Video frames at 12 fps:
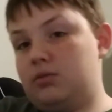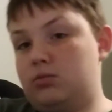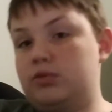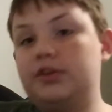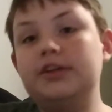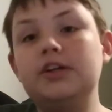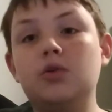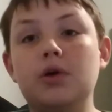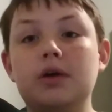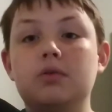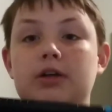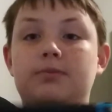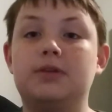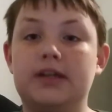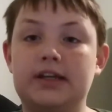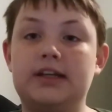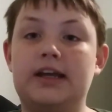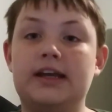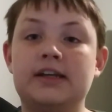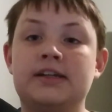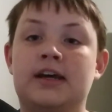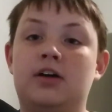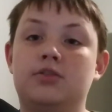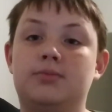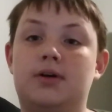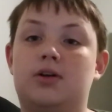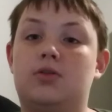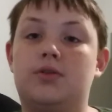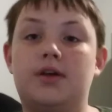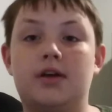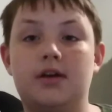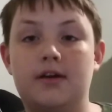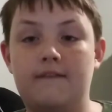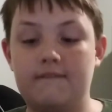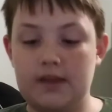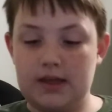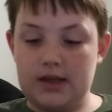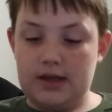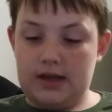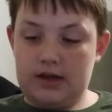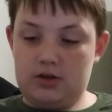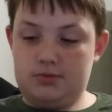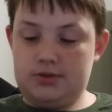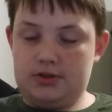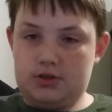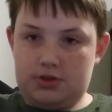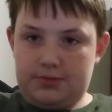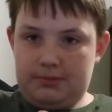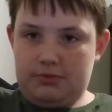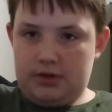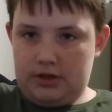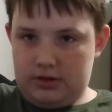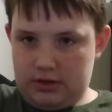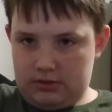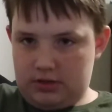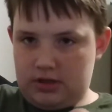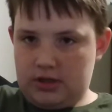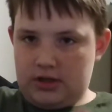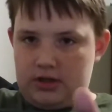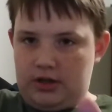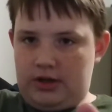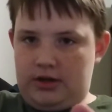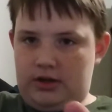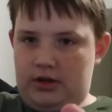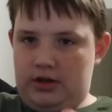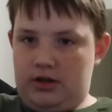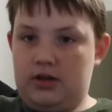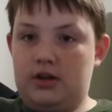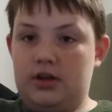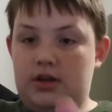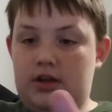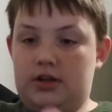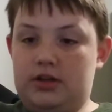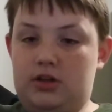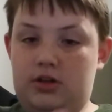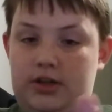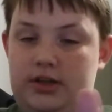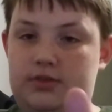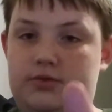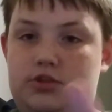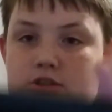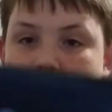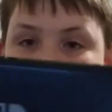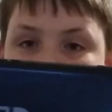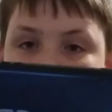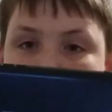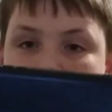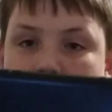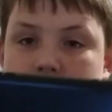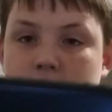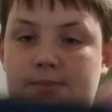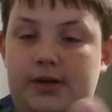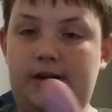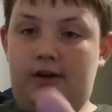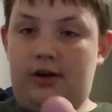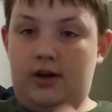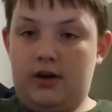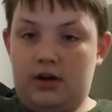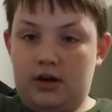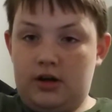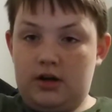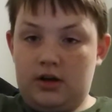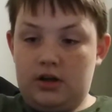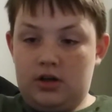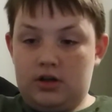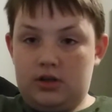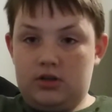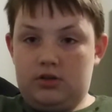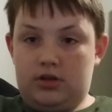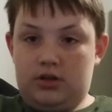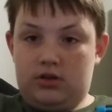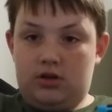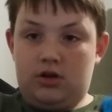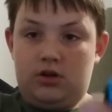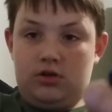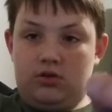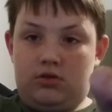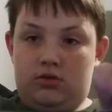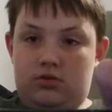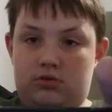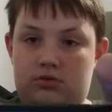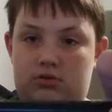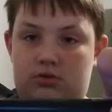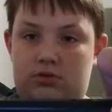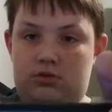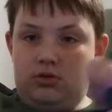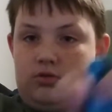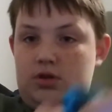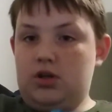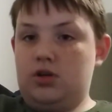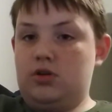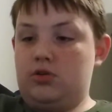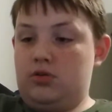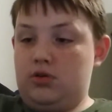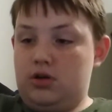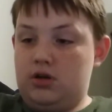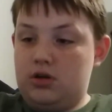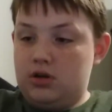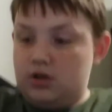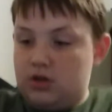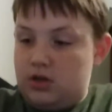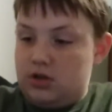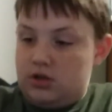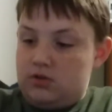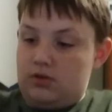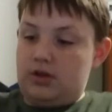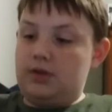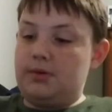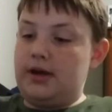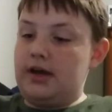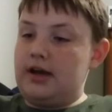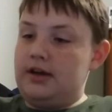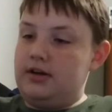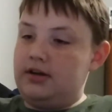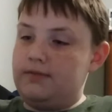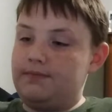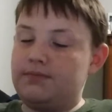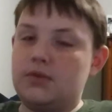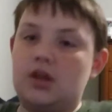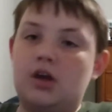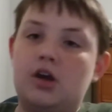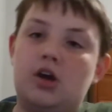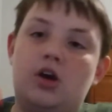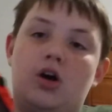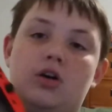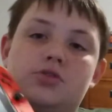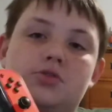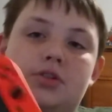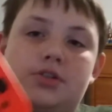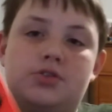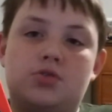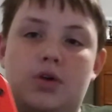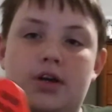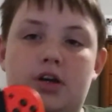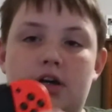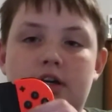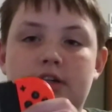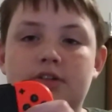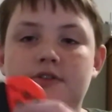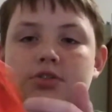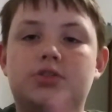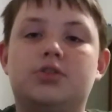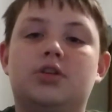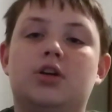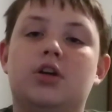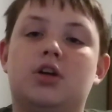really annoying when I'm playing in handheld mode. And I'll just be playing like la-di-da-da. And I'll like set my fingers up here. Like, oh no. Really bad. Also, these Joy-Cons,